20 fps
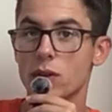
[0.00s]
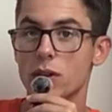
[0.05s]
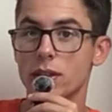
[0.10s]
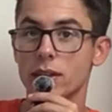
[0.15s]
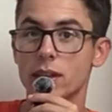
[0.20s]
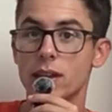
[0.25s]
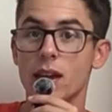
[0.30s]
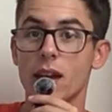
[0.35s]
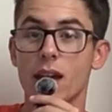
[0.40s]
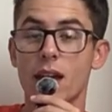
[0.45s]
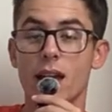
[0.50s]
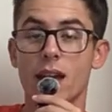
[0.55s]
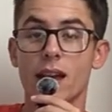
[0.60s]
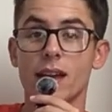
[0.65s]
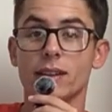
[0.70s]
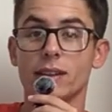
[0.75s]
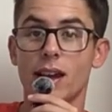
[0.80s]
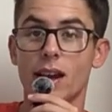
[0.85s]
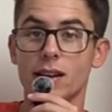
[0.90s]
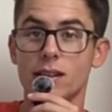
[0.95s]
So I think he
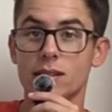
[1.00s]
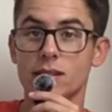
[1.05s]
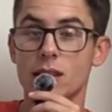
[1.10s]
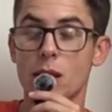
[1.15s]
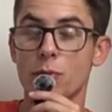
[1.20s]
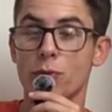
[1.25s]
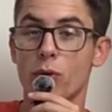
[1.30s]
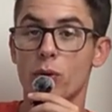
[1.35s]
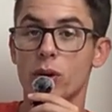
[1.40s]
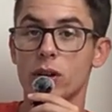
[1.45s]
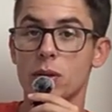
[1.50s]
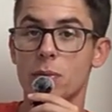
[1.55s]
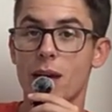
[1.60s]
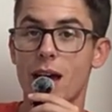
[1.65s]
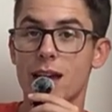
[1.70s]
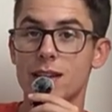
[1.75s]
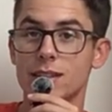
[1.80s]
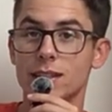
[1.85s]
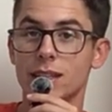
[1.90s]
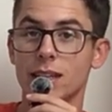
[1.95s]
takes a step forward in the
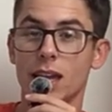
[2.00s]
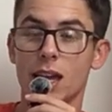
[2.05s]
passing